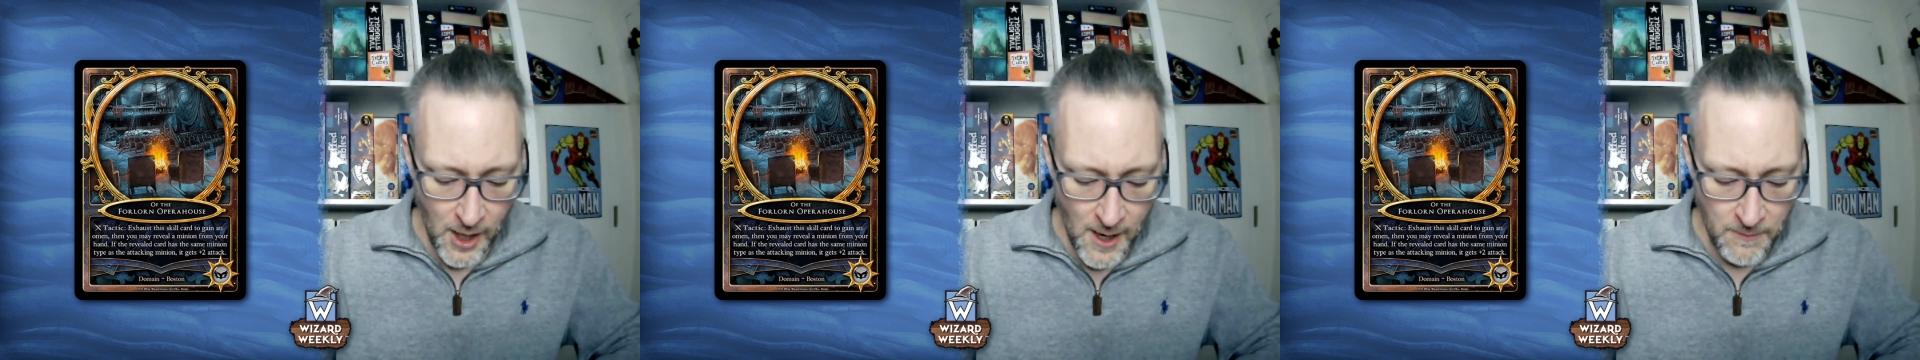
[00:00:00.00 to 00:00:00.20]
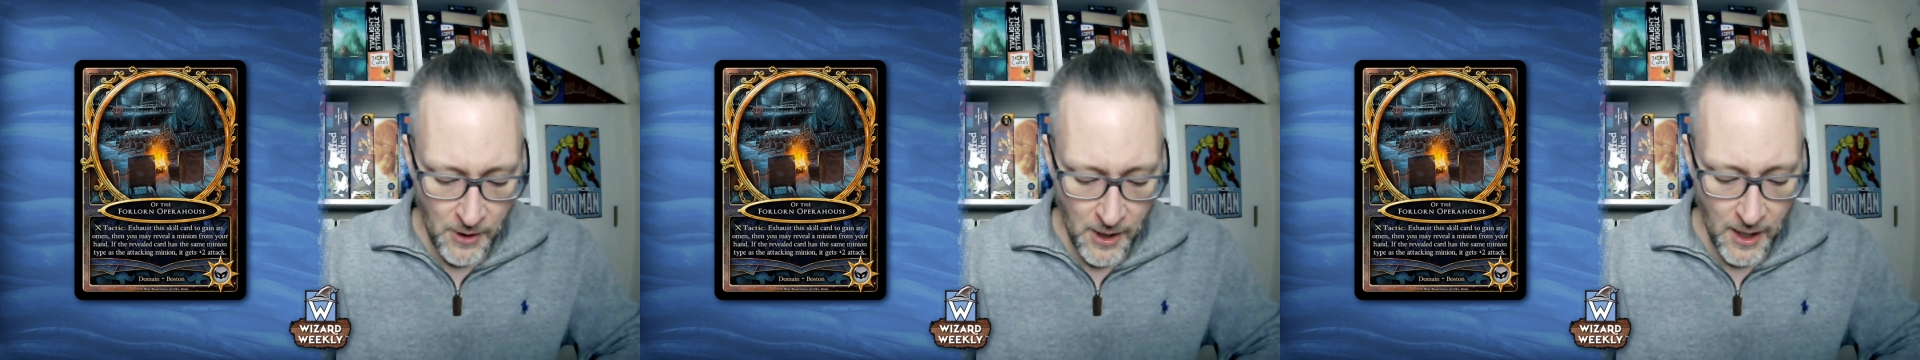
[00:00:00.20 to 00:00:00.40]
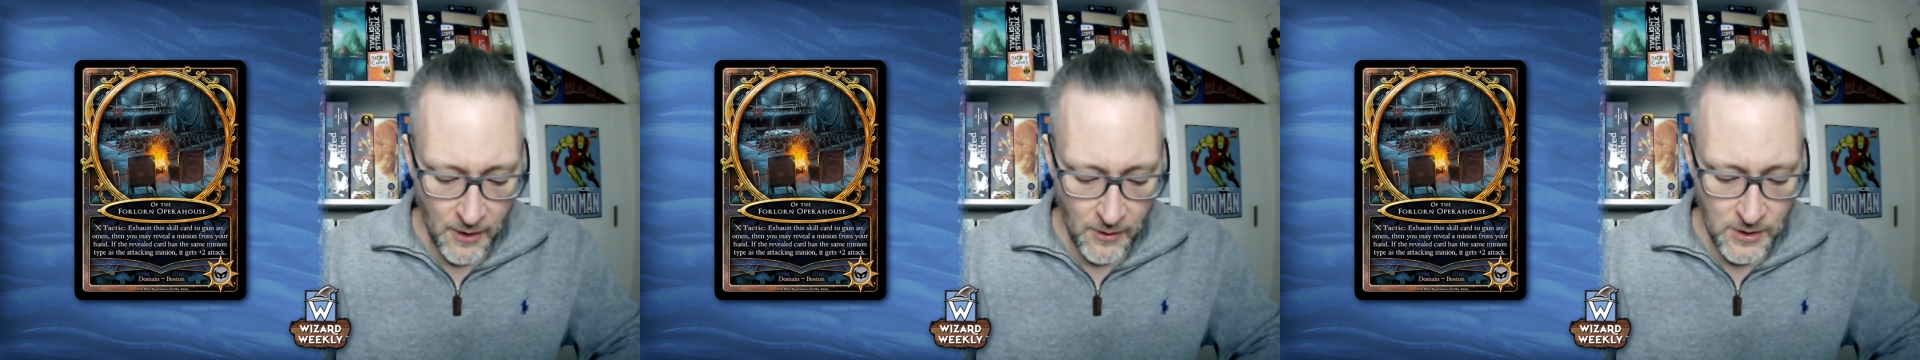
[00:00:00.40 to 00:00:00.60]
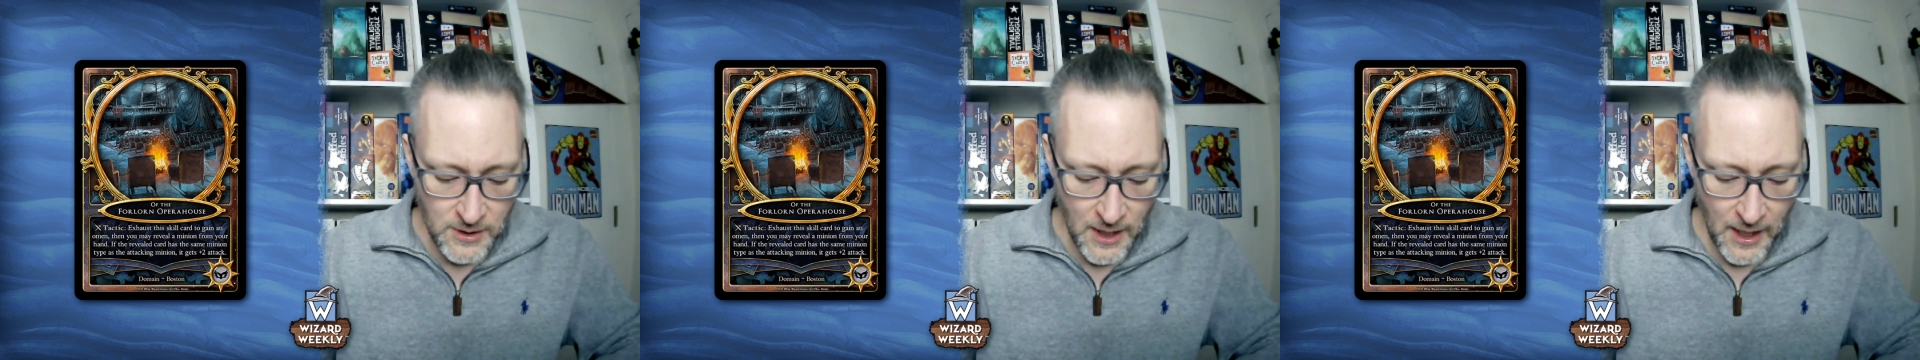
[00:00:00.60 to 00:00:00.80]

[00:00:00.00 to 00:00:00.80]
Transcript: Opera House